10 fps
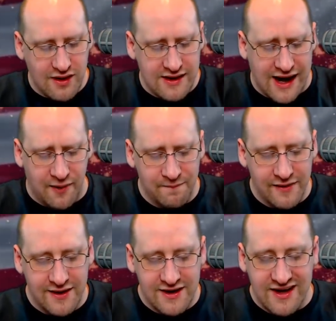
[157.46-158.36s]
Now,
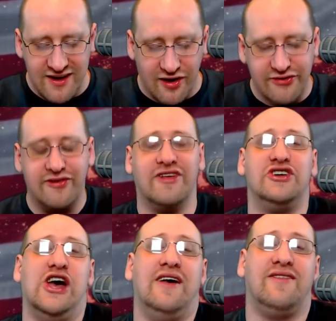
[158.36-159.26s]
he also
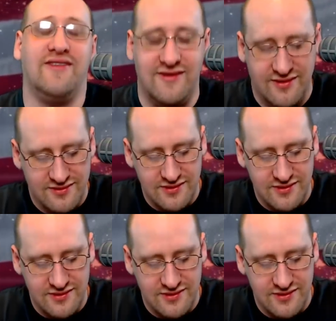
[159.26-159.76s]
suggests